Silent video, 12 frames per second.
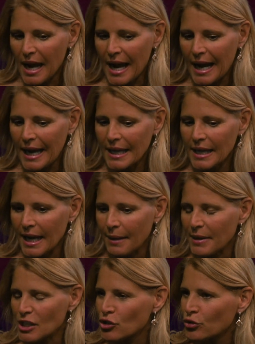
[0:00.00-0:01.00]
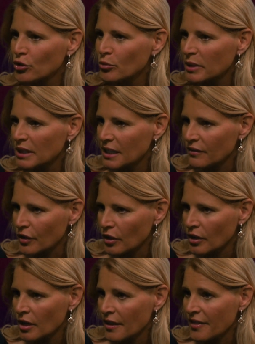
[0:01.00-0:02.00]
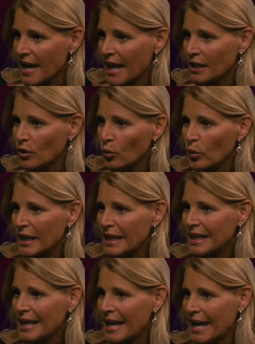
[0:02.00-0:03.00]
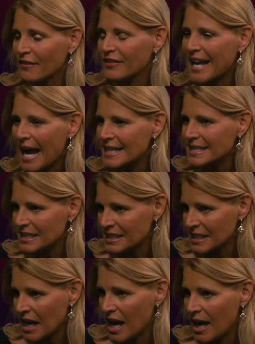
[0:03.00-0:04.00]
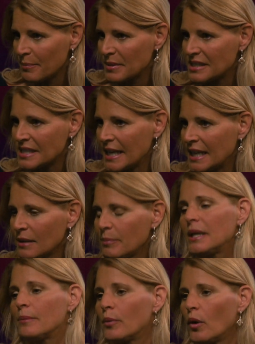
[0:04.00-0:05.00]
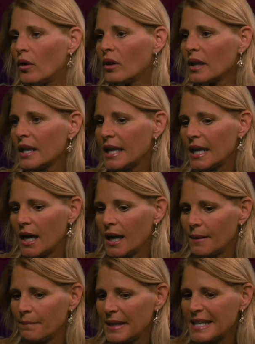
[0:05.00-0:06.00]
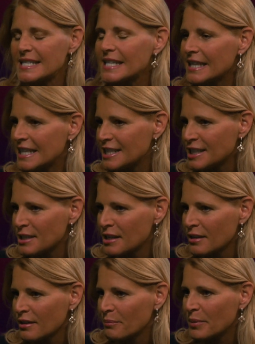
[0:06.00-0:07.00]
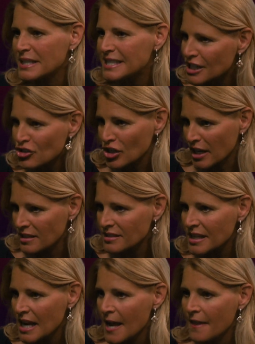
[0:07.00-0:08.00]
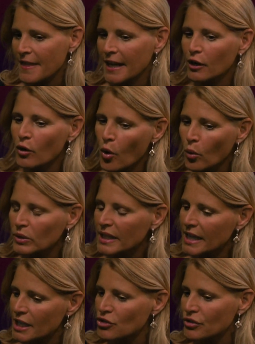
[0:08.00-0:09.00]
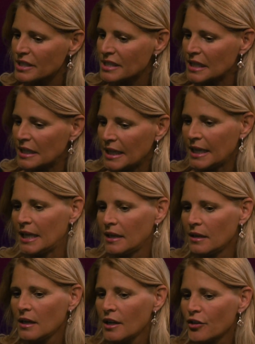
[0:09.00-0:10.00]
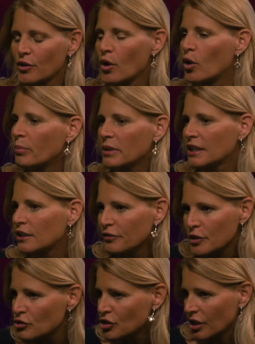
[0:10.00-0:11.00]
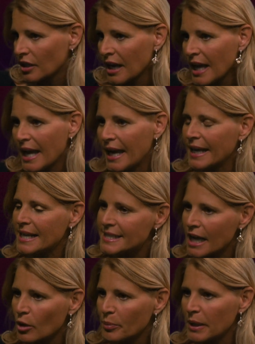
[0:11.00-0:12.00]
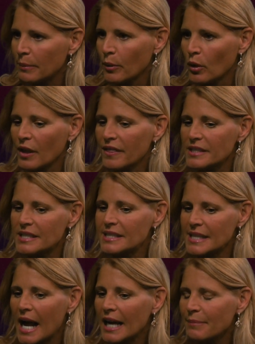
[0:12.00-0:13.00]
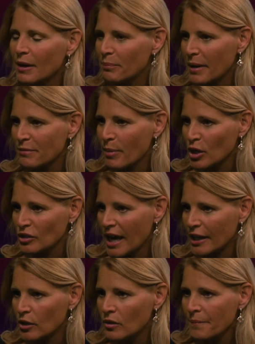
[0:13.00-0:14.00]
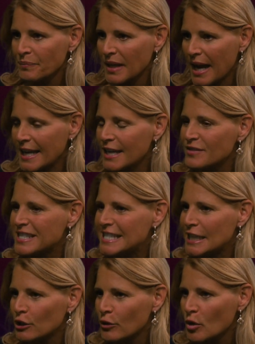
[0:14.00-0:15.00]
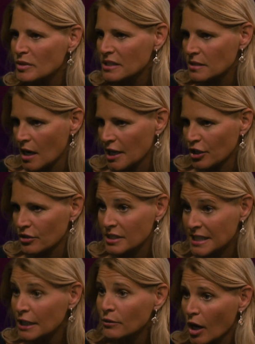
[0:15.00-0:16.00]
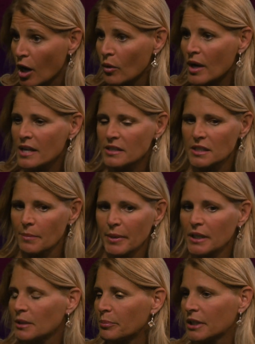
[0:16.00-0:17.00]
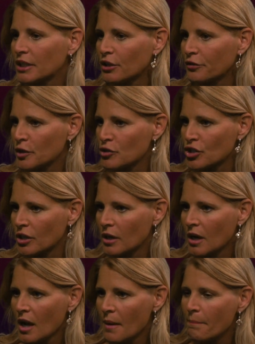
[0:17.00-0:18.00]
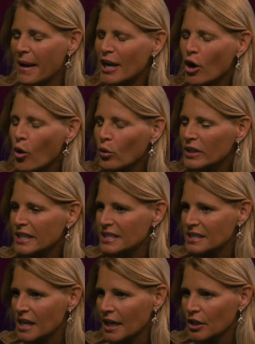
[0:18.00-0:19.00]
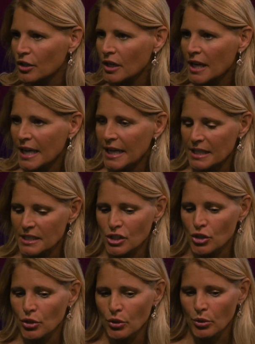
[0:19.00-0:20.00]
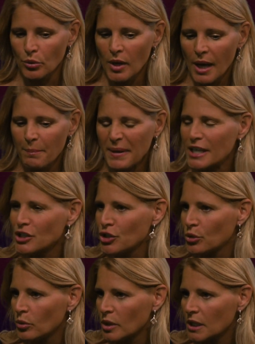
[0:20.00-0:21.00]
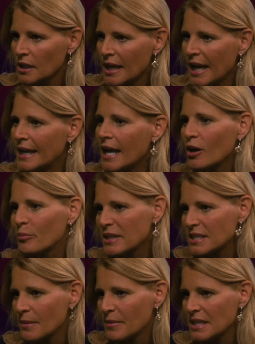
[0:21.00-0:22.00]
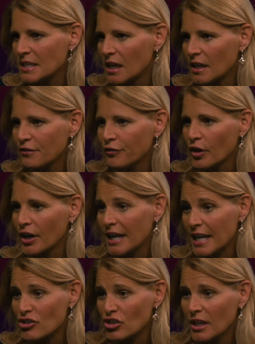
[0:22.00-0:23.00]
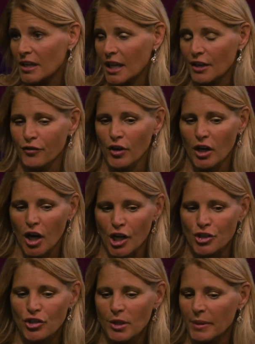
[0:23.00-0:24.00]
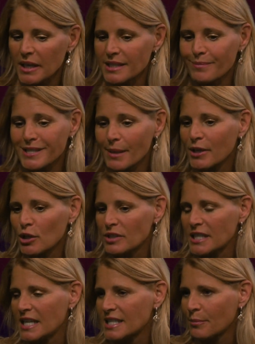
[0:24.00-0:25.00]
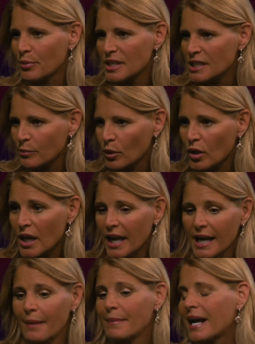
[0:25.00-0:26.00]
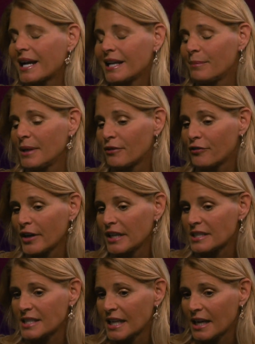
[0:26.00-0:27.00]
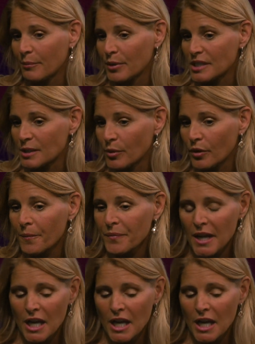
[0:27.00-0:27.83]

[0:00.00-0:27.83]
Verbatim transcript: i am a true believer that we have got to stop sending people um, into these positions that are only interested in their own political future. And I tell people this is not about Beth Parlato. I have zero desire, zero, to build a political future. My only desire is to be a doer and help get something done for our nation and for our country because I'm somebody who stands on principle and I'm not going to be afraid to stand on principle.